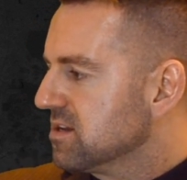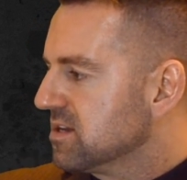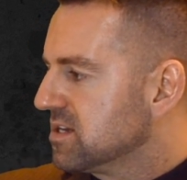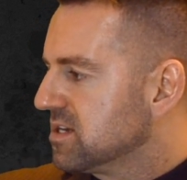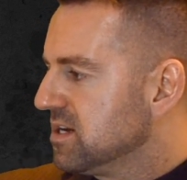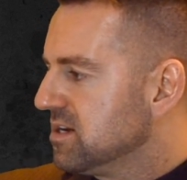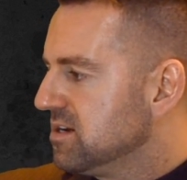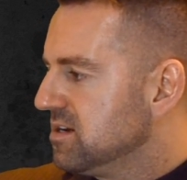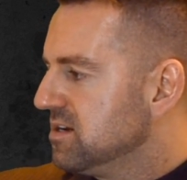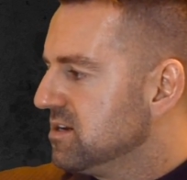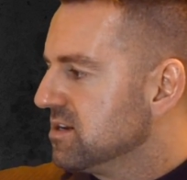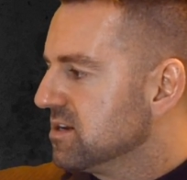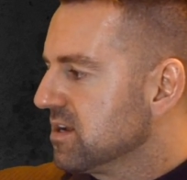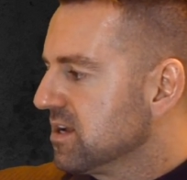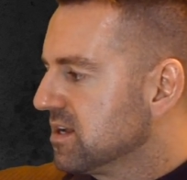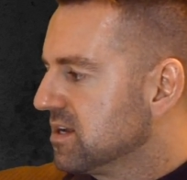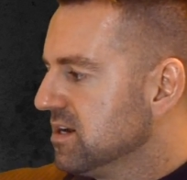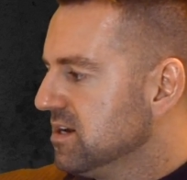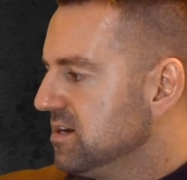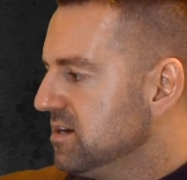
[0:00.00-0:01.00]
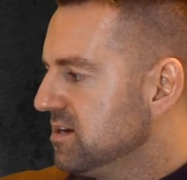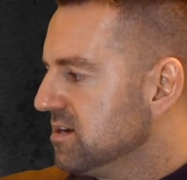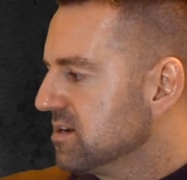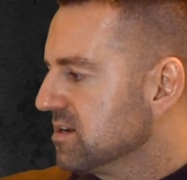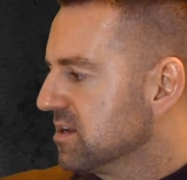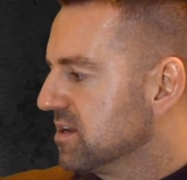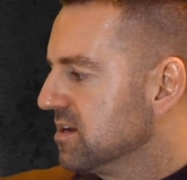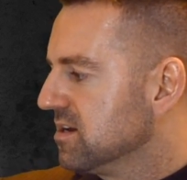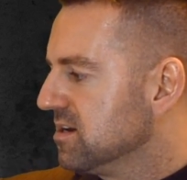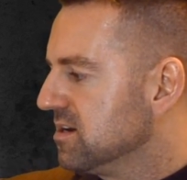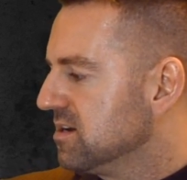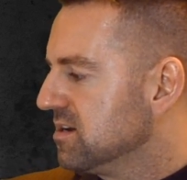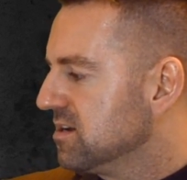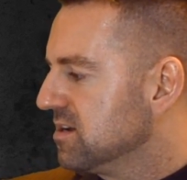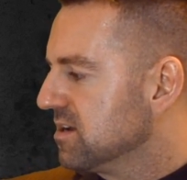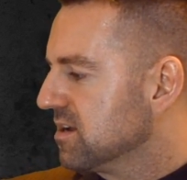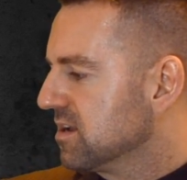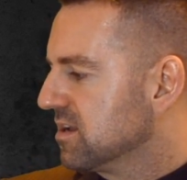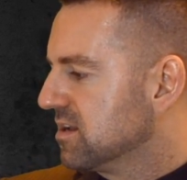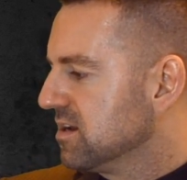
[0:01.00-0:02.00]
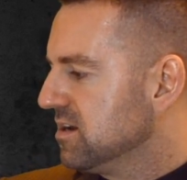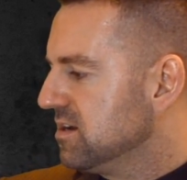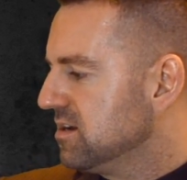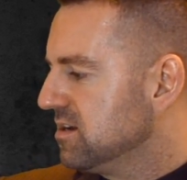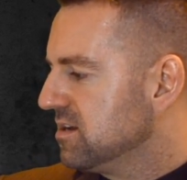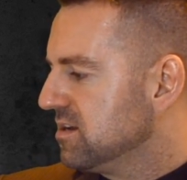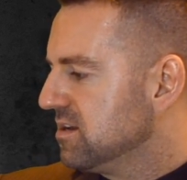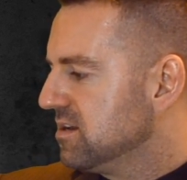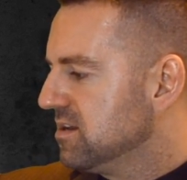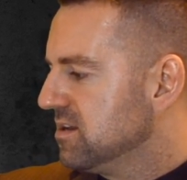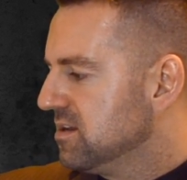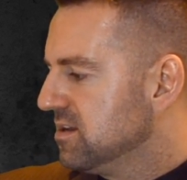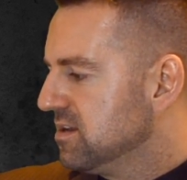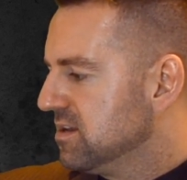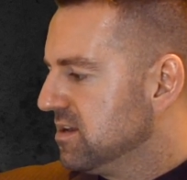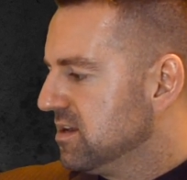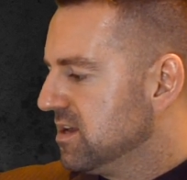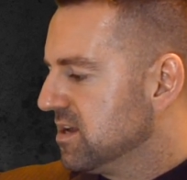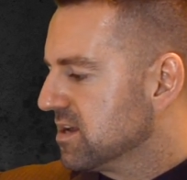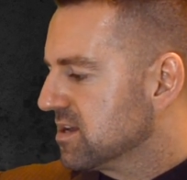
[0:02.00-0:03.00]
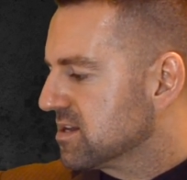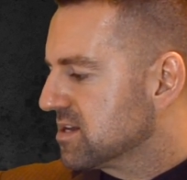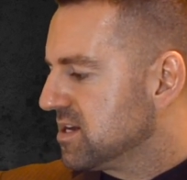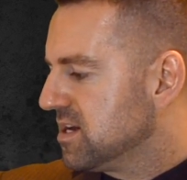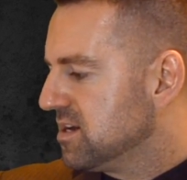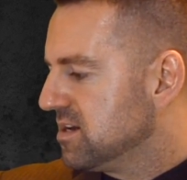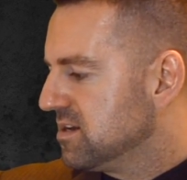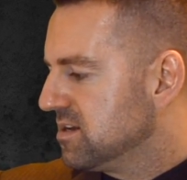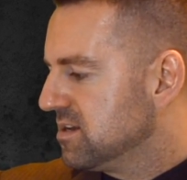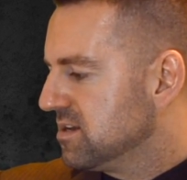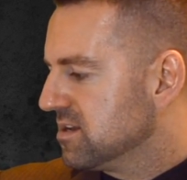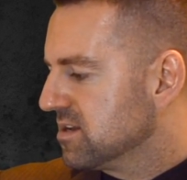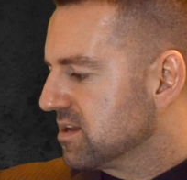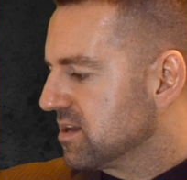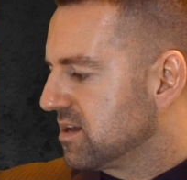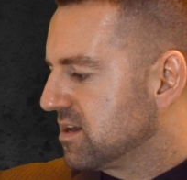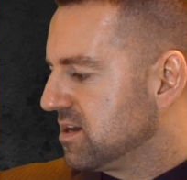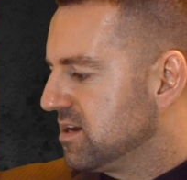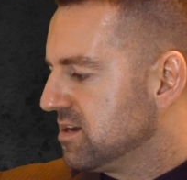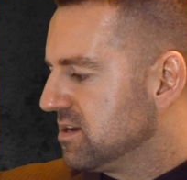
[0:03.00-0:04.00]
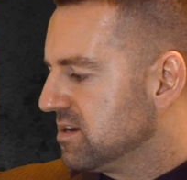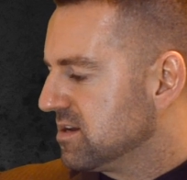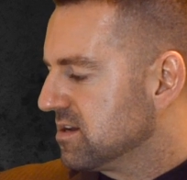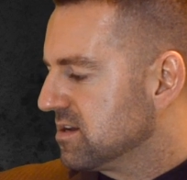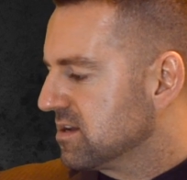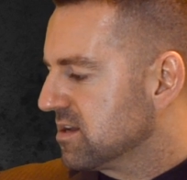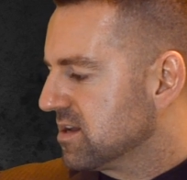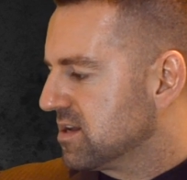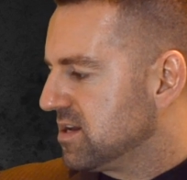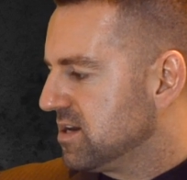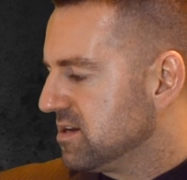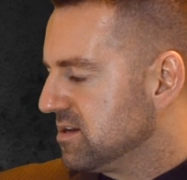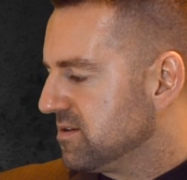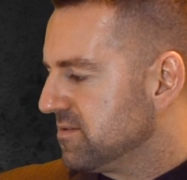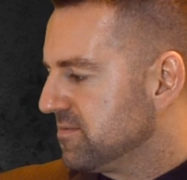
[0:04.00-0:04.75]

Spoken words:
k, g, g, g, k, k, k.